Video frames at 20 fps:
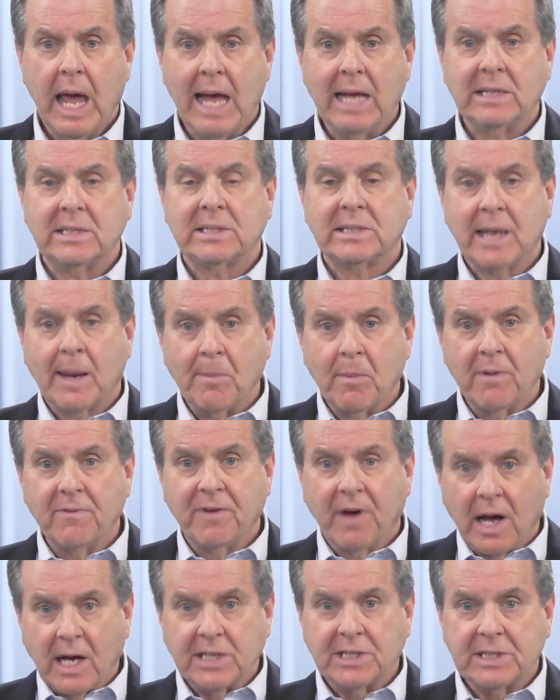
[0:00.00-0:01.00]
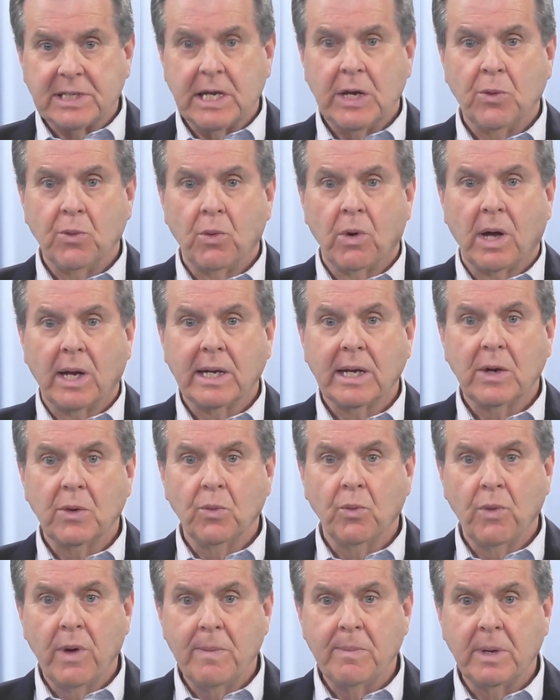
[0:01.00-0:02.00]
And some of us
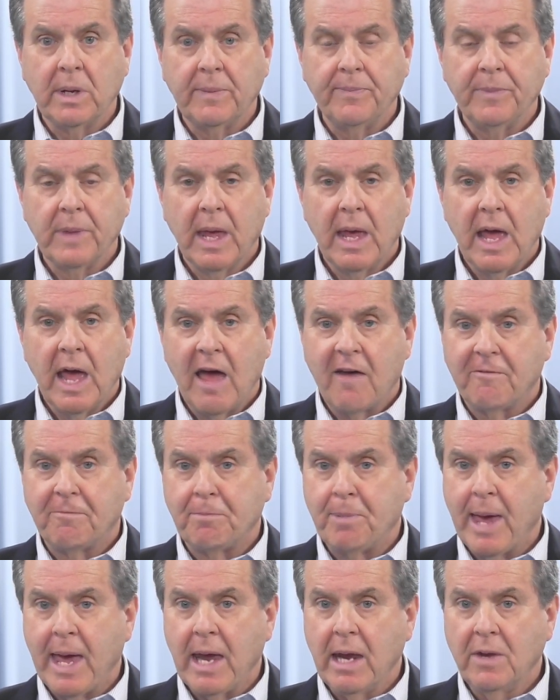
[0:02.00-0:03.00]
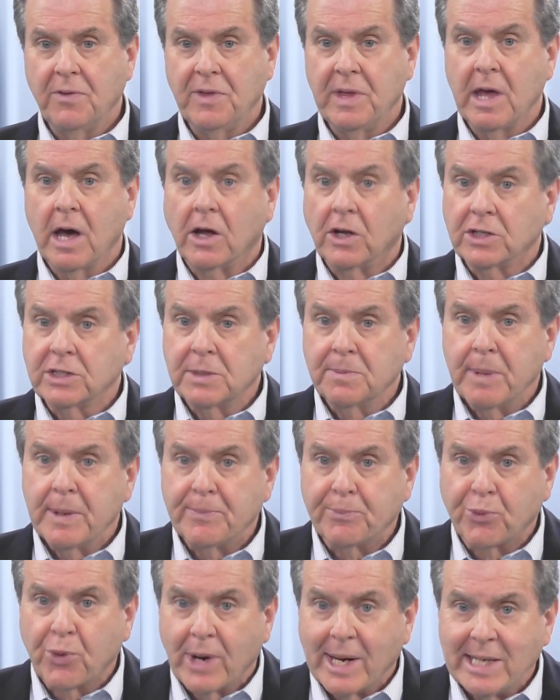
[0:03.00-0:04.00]
Iranian women have paid the
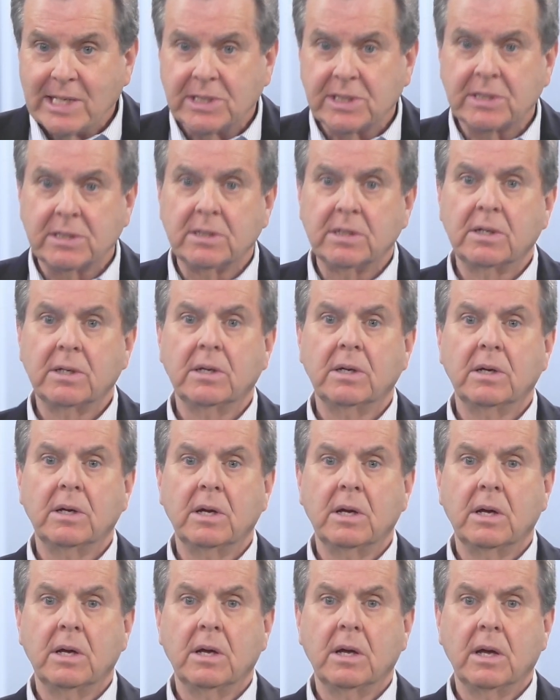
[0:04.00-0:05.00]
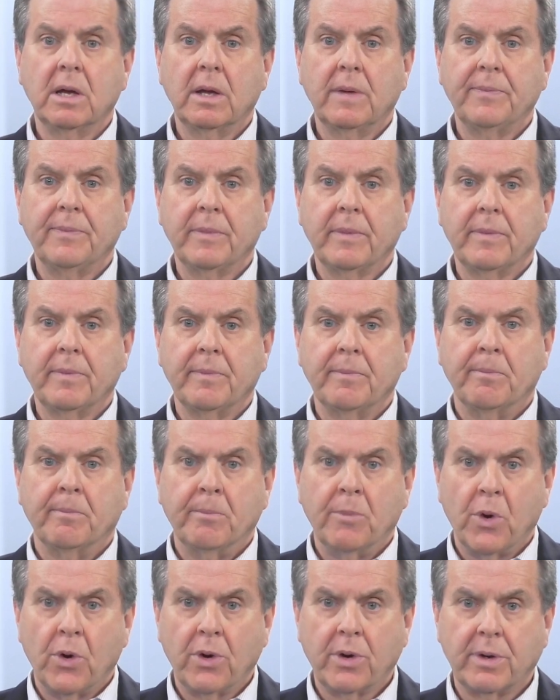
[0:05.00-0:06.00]
ultimate price:
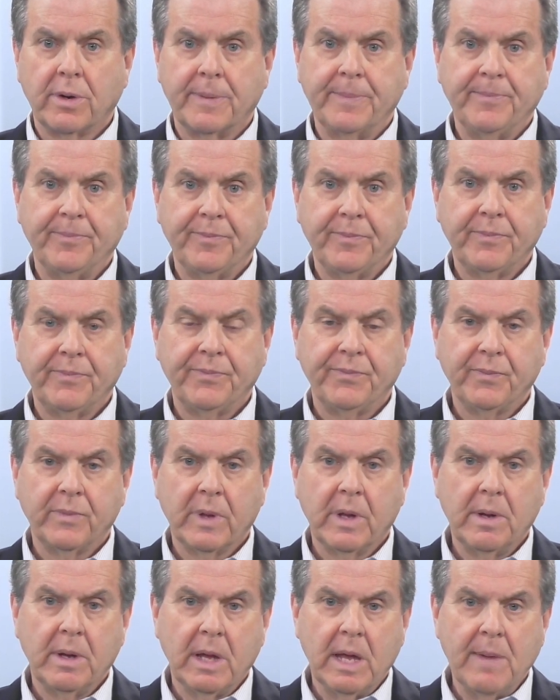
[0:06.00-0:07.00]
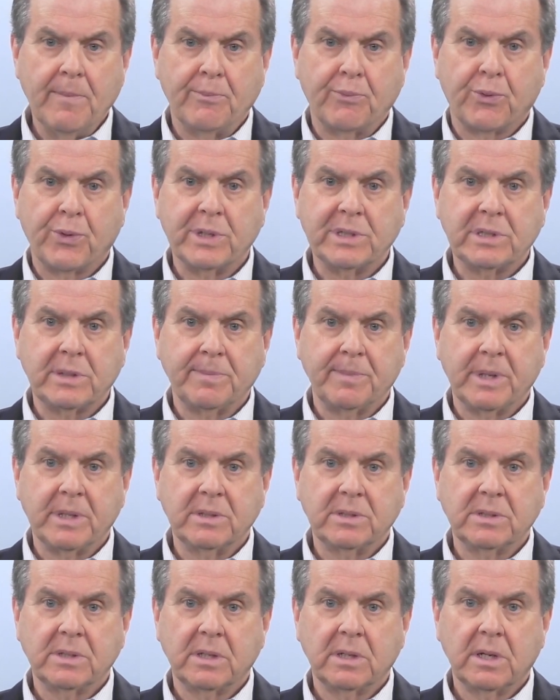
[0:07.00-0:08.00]
murder,
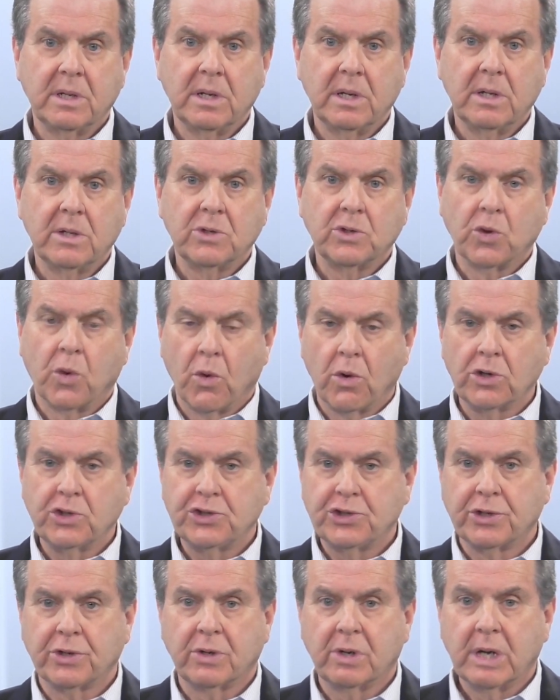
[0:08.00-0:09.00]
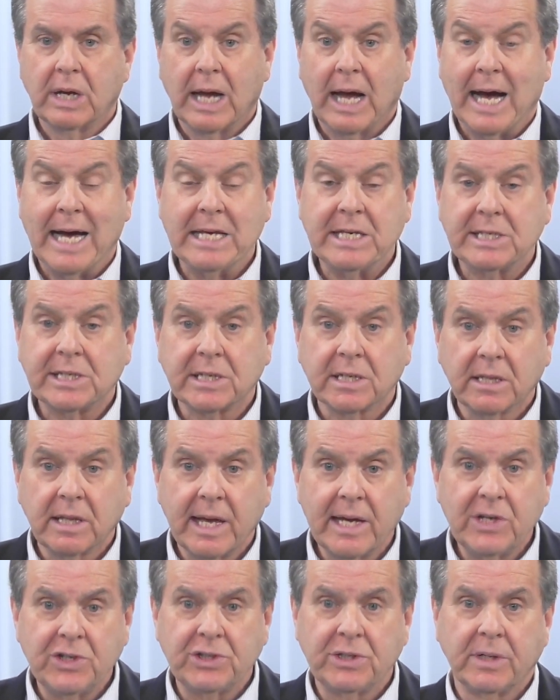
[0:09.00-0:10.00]
imprisonment, torture,
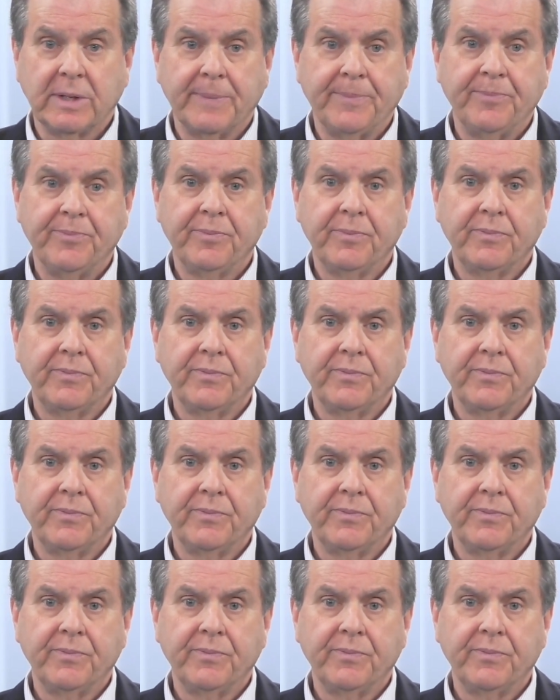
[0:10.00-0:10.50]
isolation.